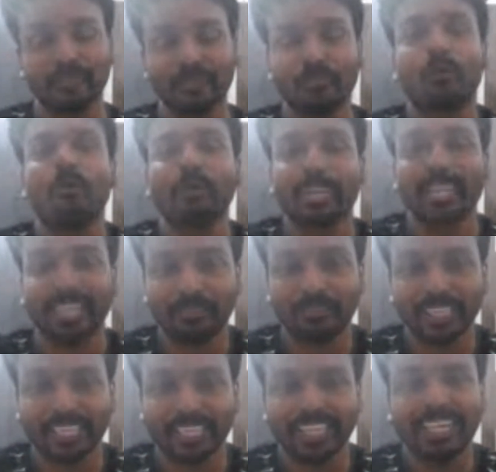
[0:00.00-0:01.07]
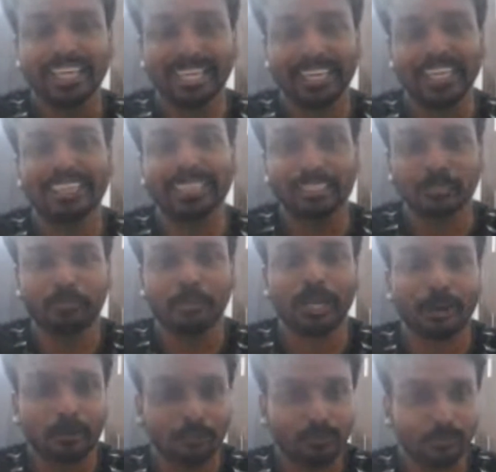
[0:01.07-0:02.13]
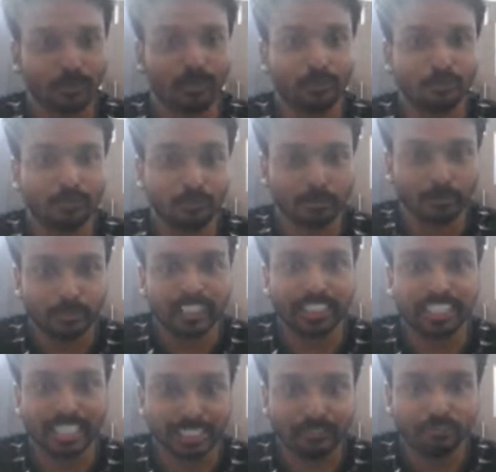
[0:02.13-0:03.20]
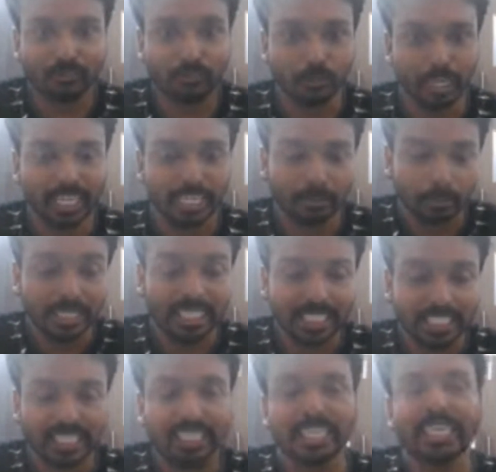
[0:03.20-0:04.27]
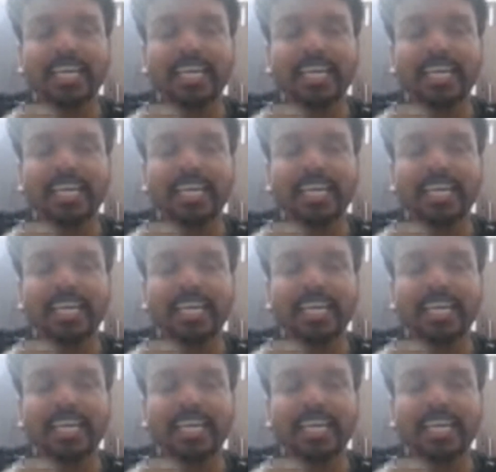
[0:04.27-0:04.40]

they will vomit if they get the smell of non-vegetarian food like meat.